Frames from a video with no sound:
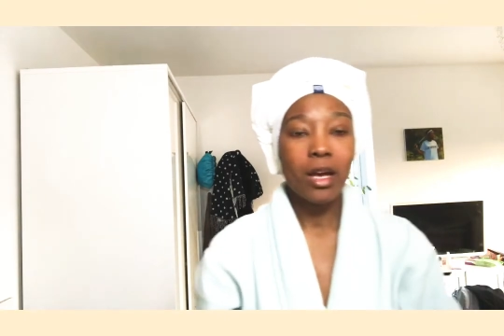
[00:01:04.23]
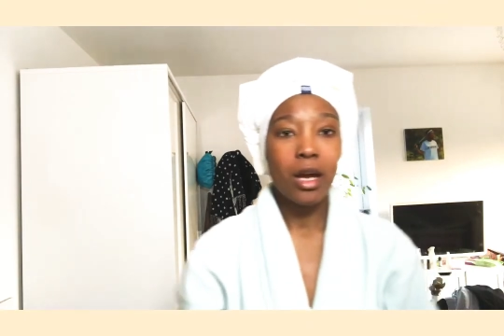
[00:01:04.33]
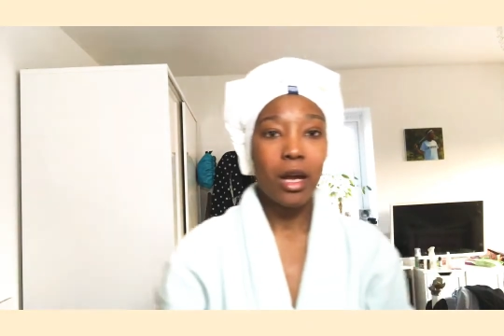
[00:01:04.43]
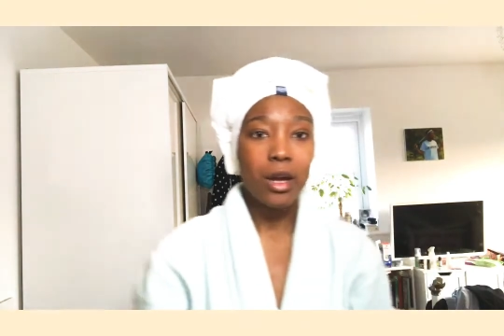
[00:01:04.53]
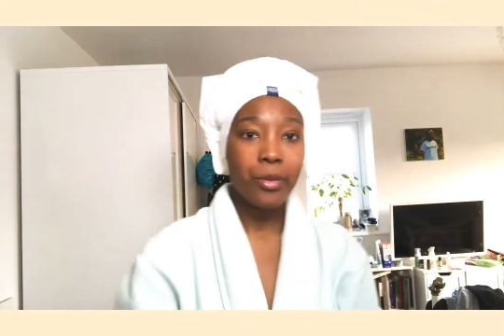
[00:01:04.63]

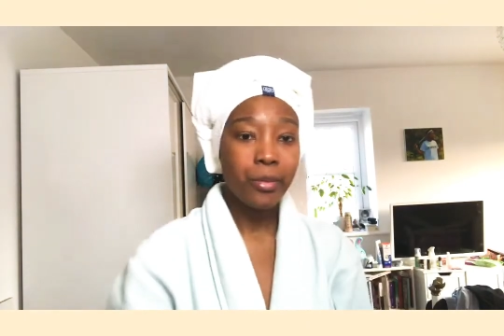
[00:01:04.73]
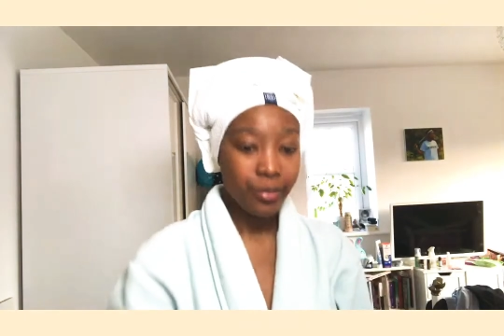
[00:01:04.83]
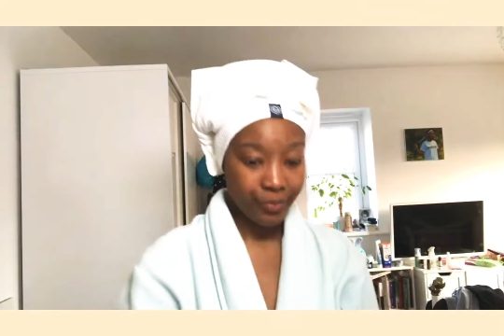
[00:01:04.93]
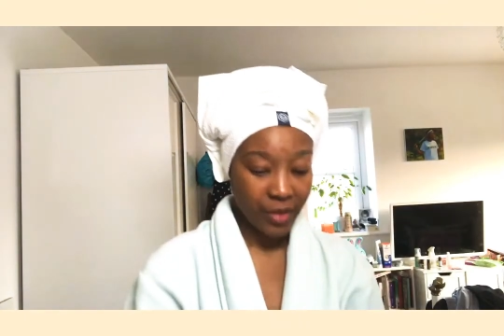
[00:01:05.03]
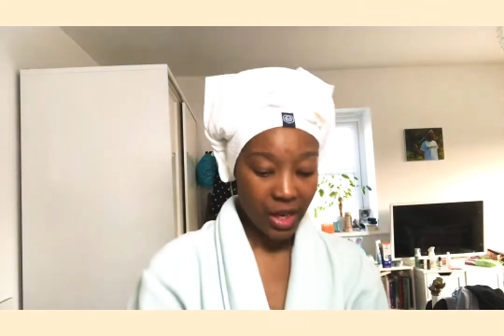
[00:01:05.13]
Um,
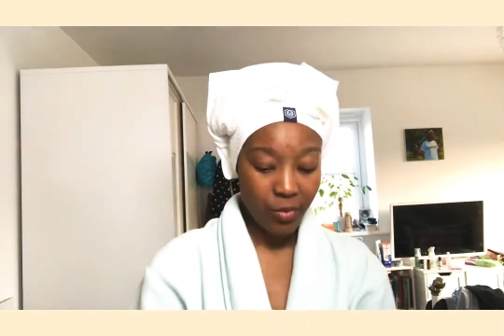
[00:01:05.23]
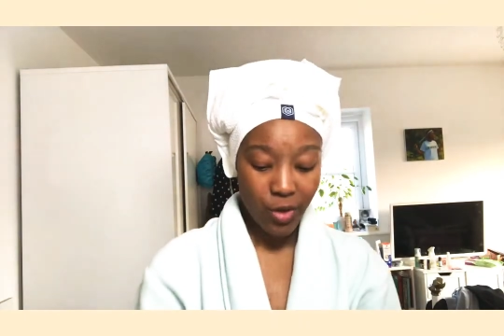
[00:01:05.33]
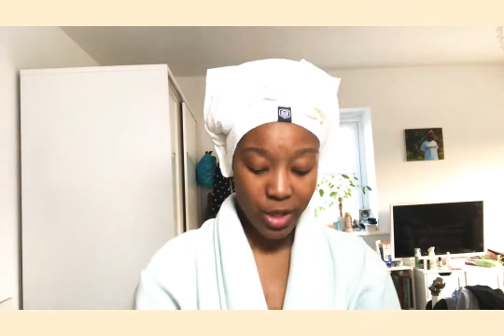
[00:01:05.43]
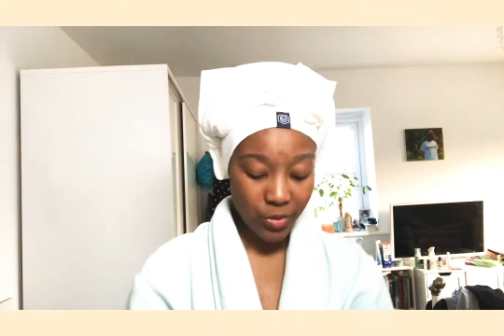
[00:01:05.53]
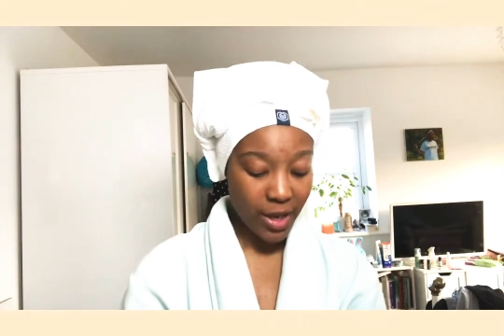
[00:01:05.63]
and what
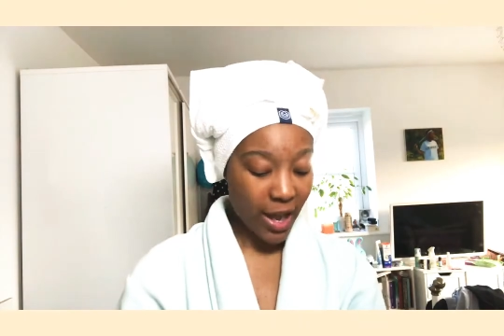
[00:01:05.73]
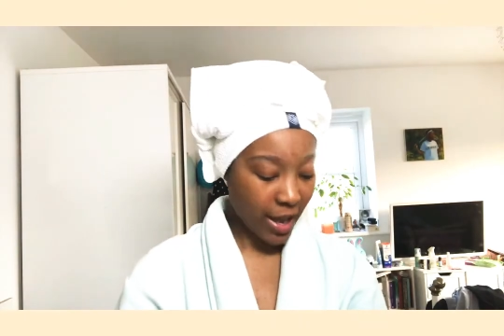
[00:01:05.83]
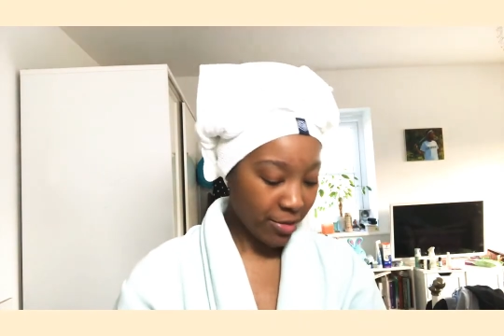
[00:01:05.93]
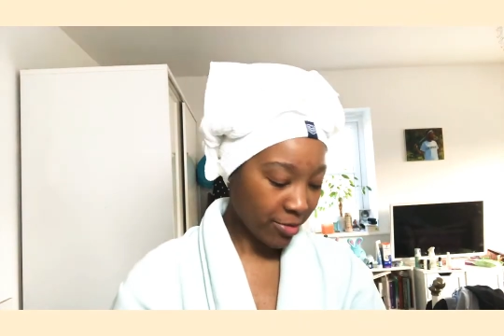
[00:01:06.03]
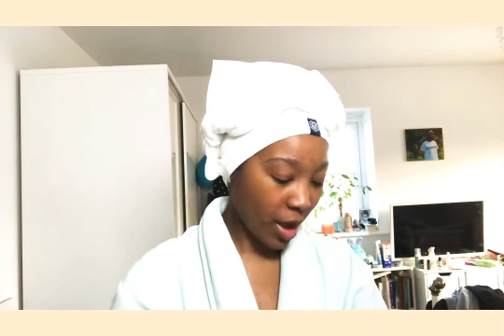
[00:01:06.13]
do I
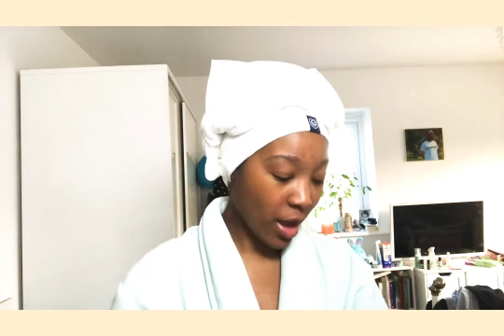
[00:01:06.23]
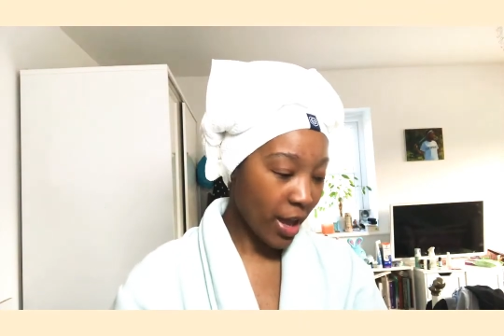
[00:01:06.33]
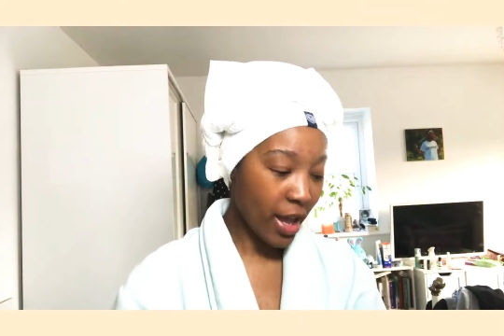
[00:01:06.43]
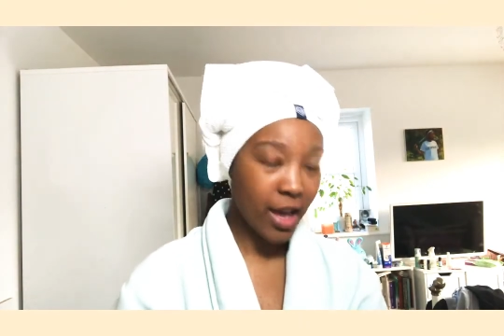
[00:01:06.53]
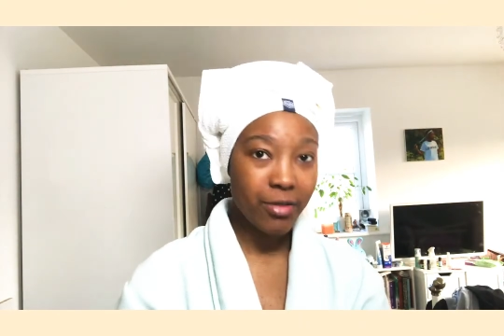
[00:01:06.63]
have? I
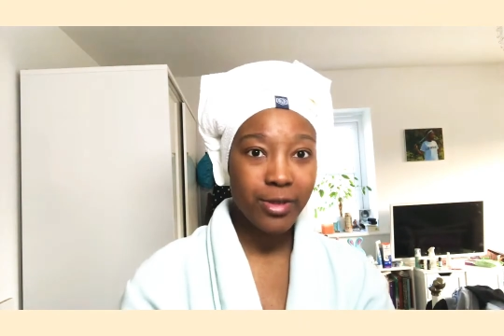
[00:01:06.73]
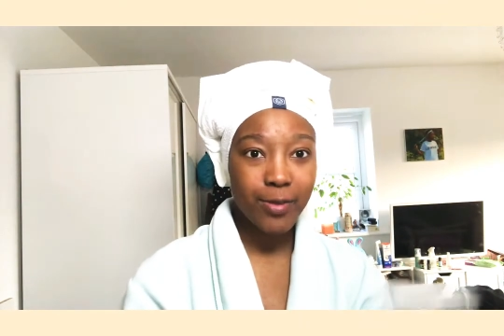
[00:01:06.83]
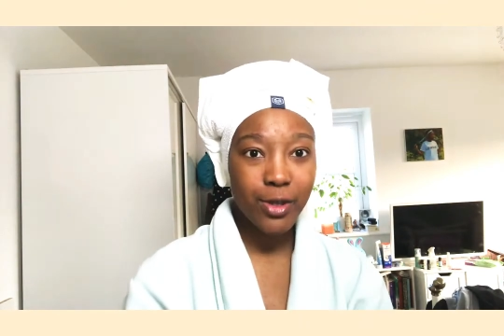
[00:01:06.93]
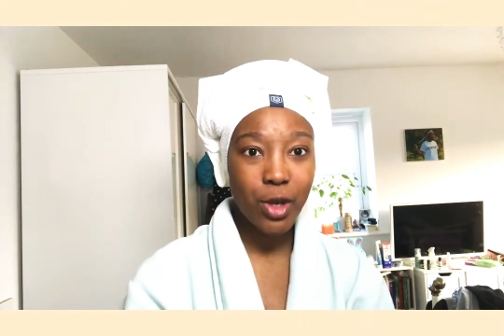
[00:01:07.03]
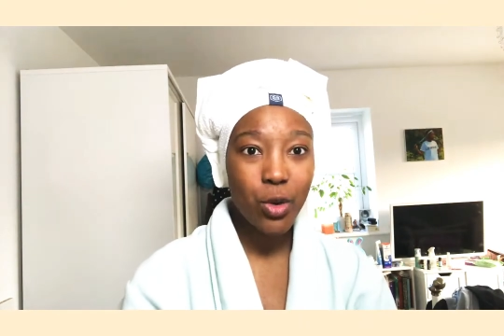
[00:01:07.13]
have some
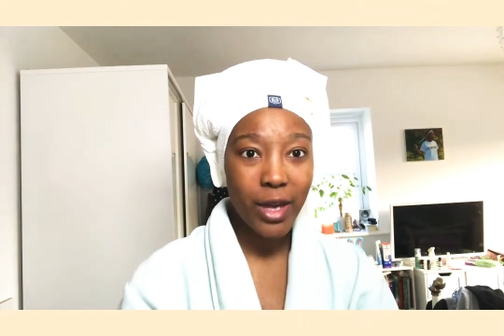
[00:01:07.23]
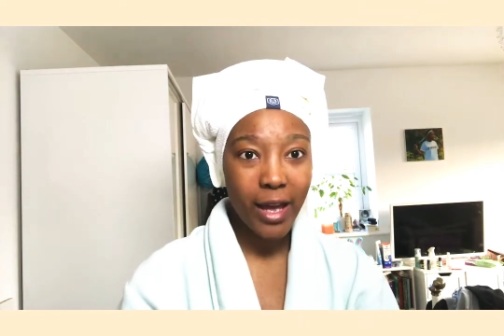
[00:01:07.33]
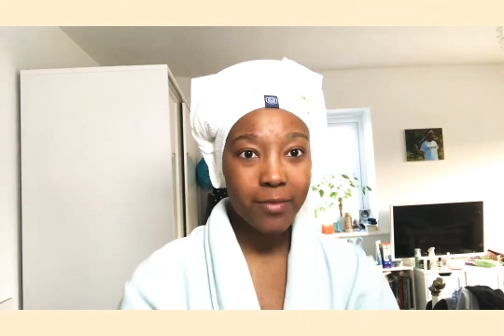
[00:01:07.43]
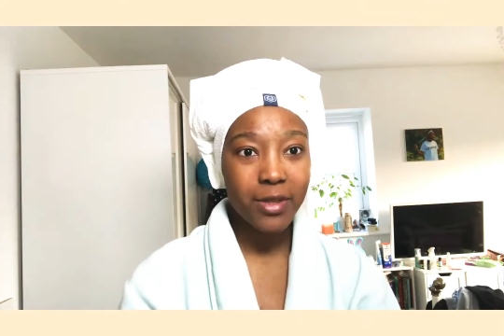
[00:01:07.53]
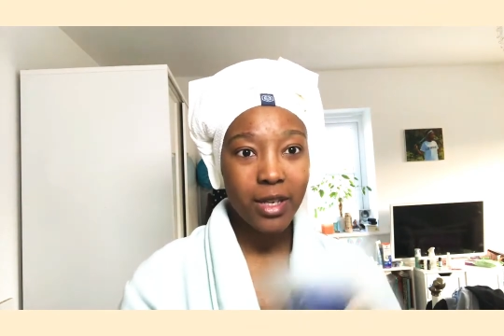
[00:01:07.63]
soul
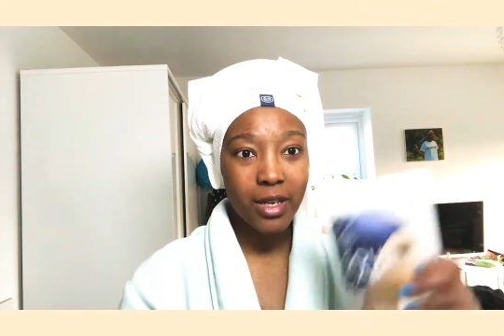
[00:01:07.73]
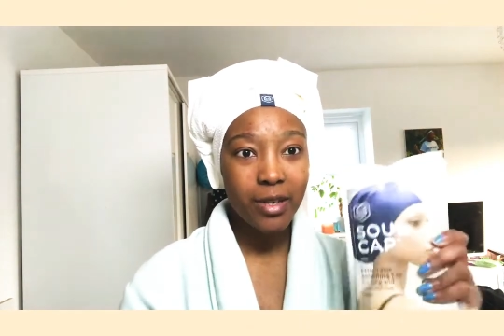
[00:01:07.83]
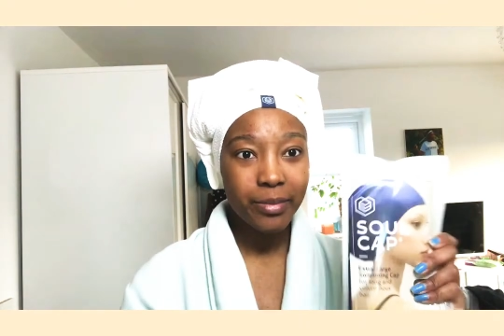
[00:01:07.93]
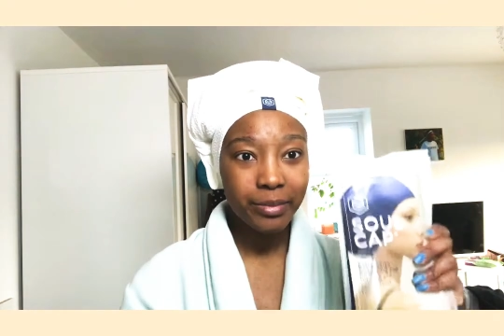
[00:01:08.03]
caps here.